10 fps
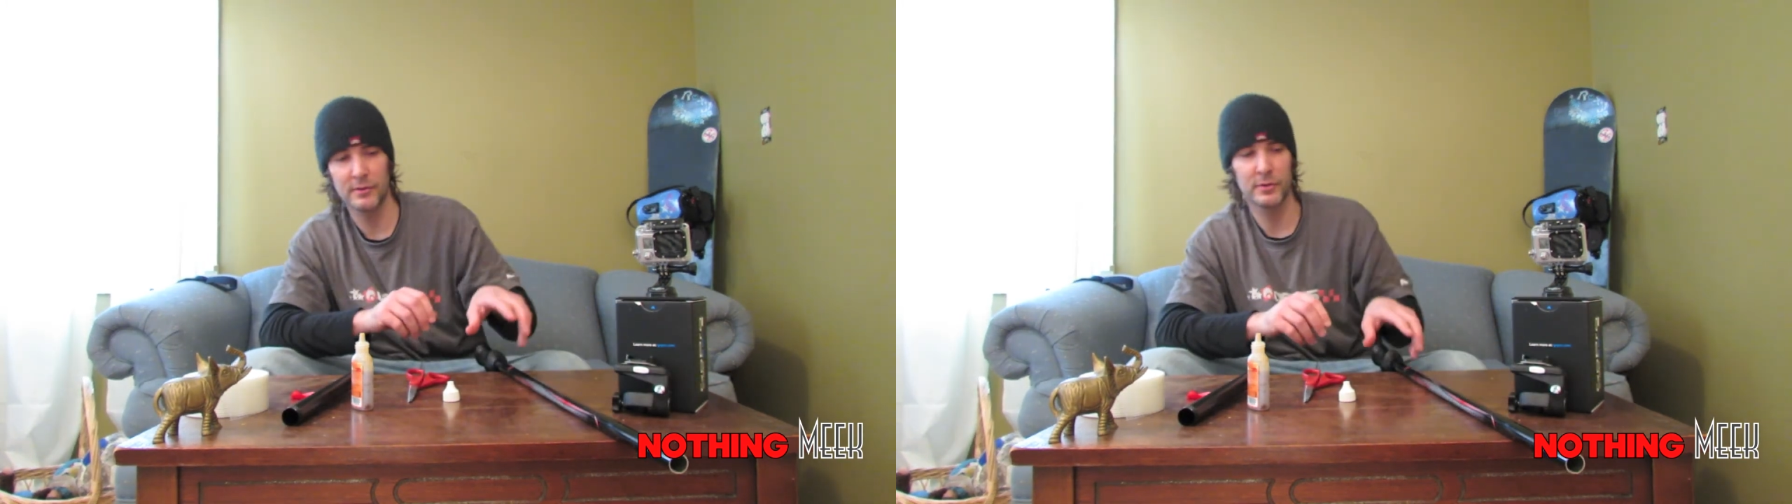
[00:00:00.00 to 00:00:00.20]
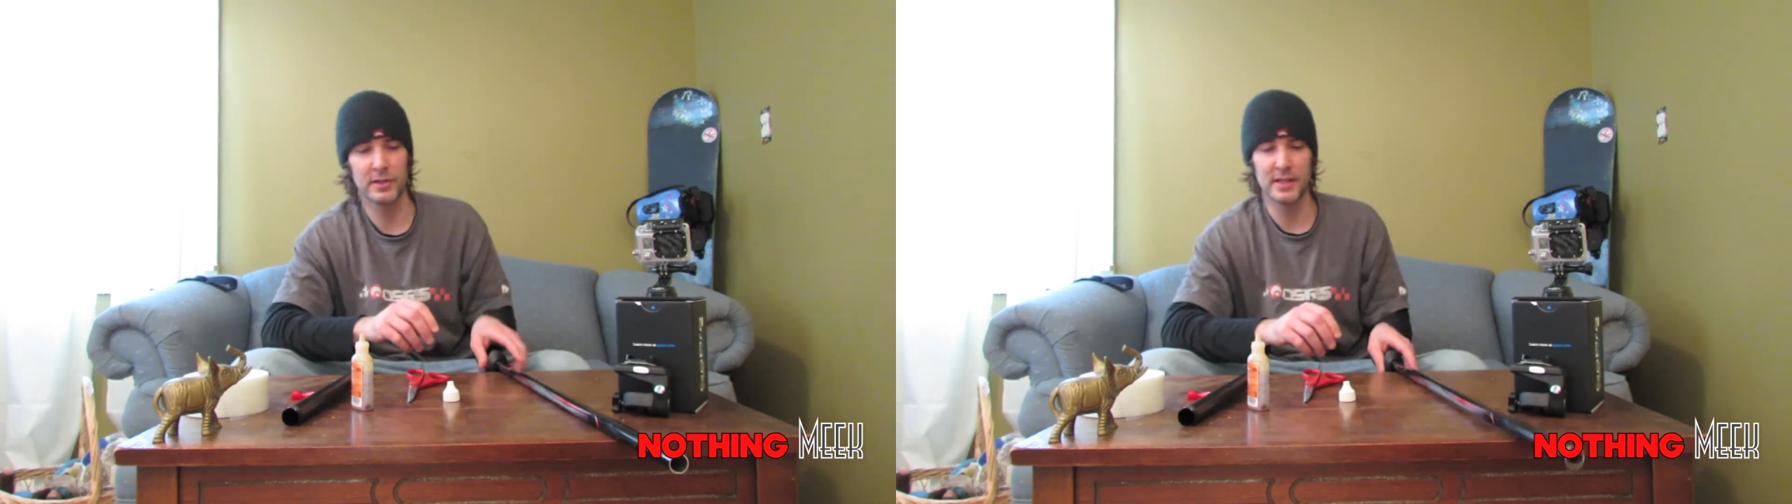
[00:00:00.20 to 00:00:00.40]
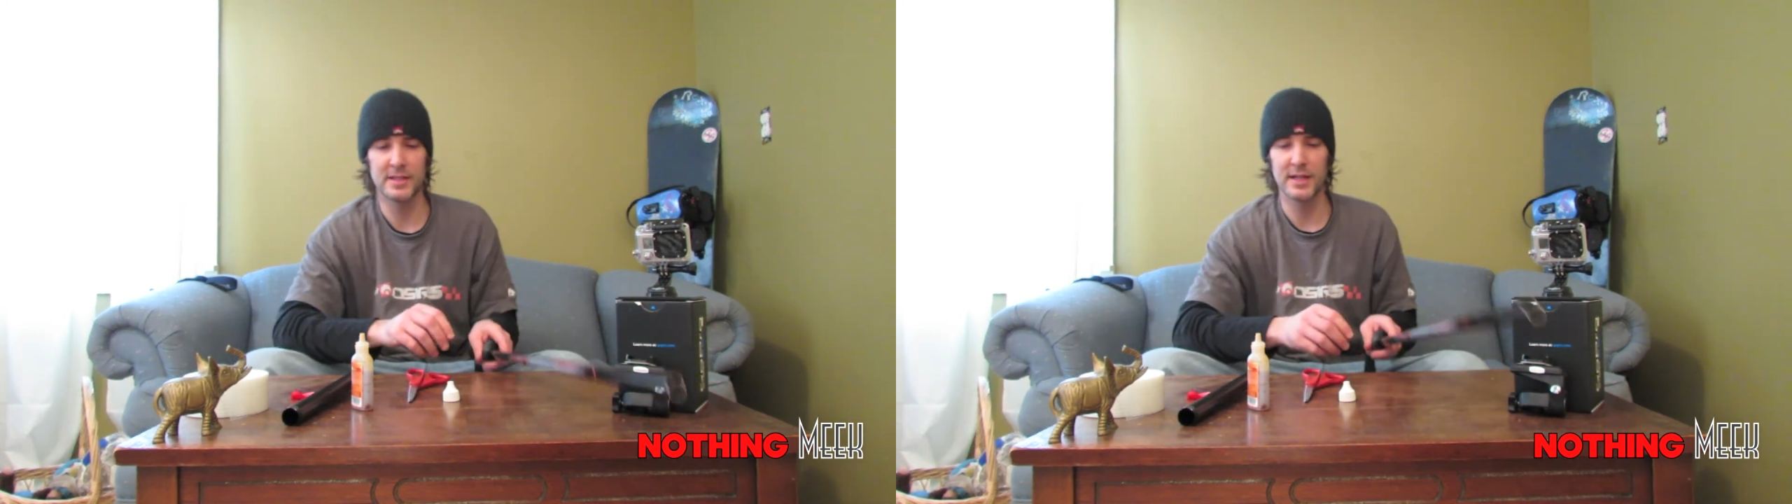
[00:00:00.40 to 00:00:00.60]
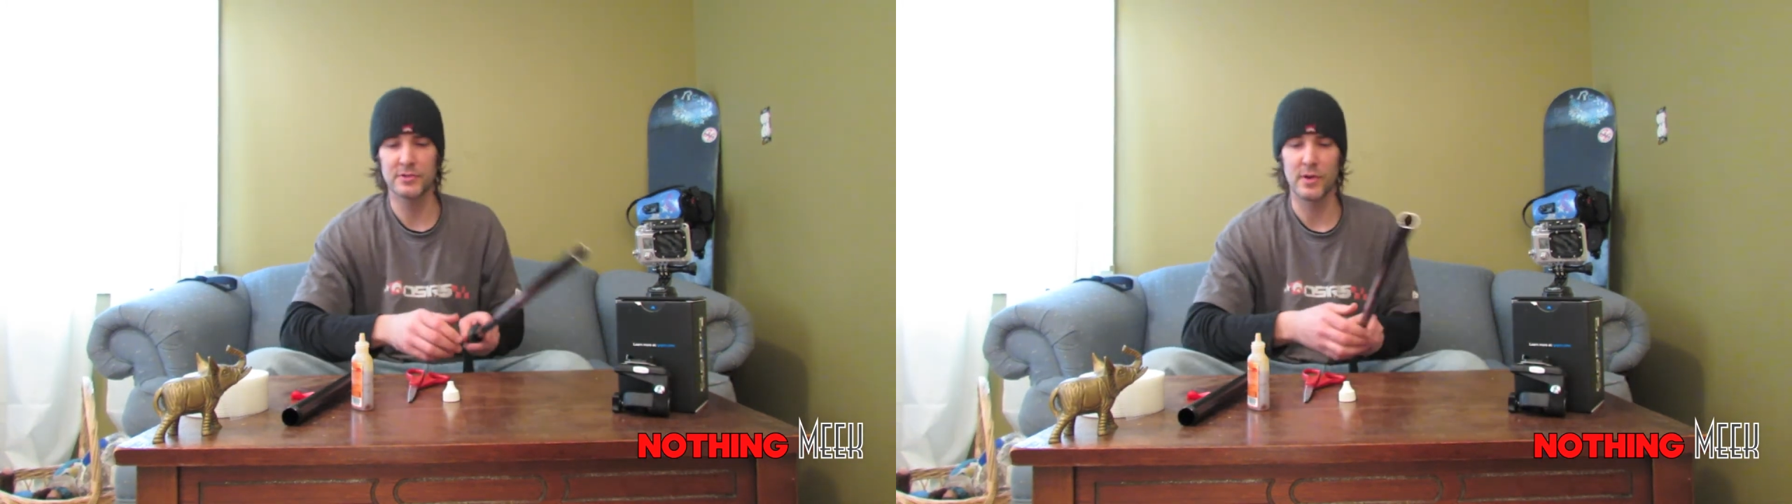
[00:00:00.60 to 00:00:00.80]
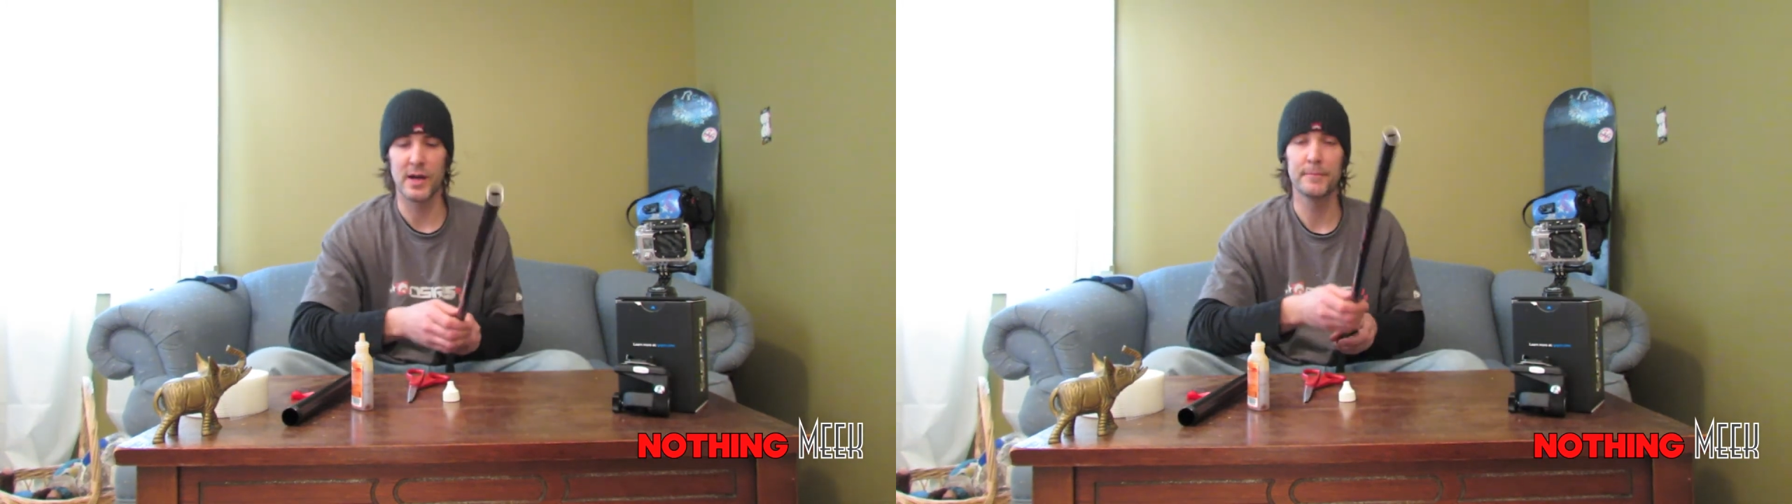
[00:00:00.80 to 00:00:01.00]
I'm gonna let that
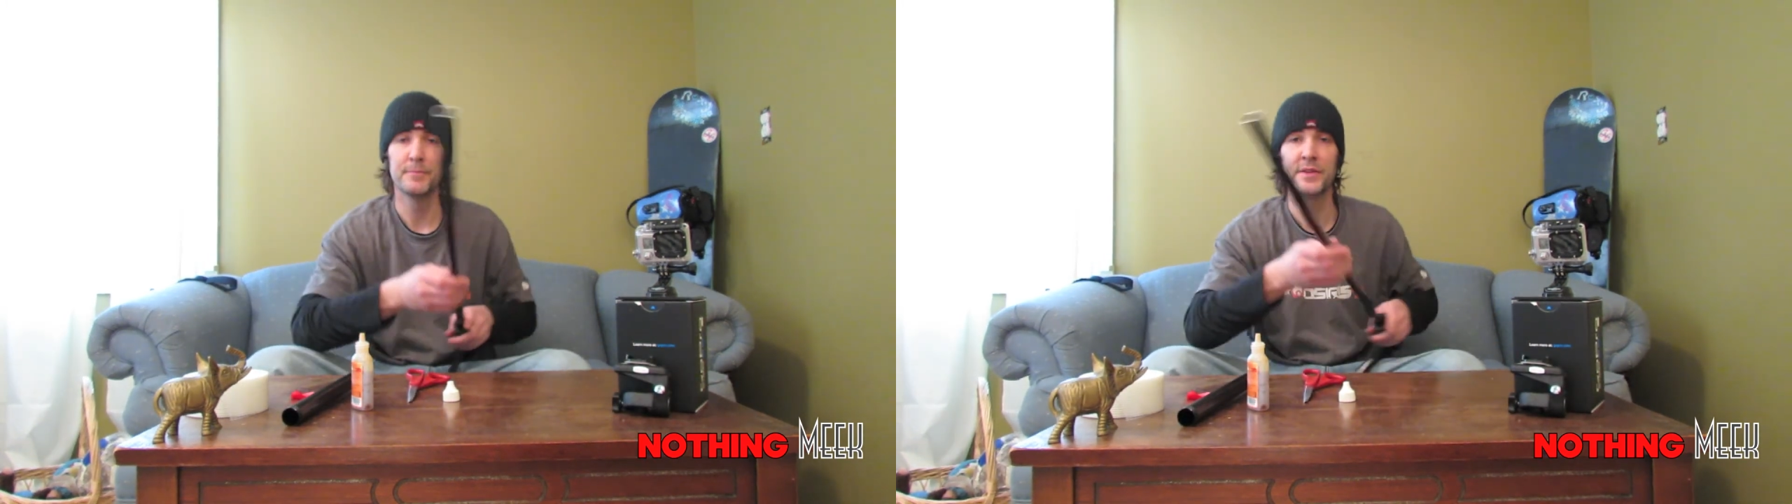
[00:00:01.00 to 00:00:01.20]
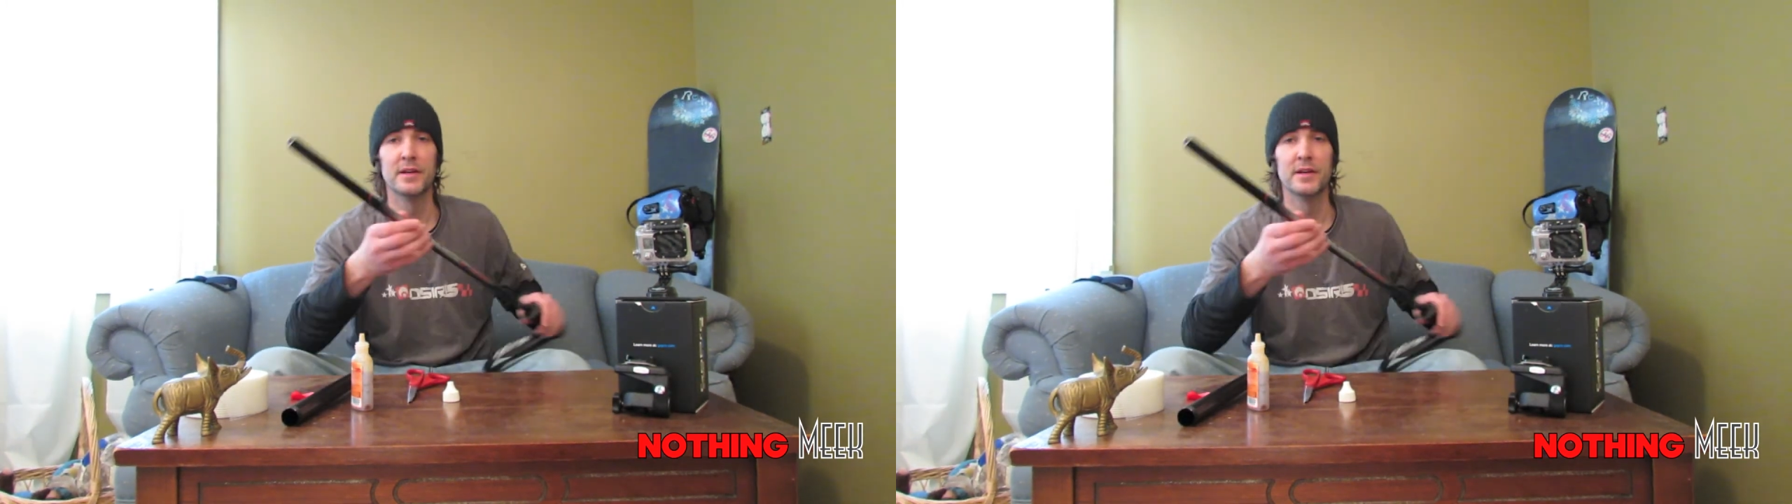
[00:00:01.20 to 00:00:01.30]
dry.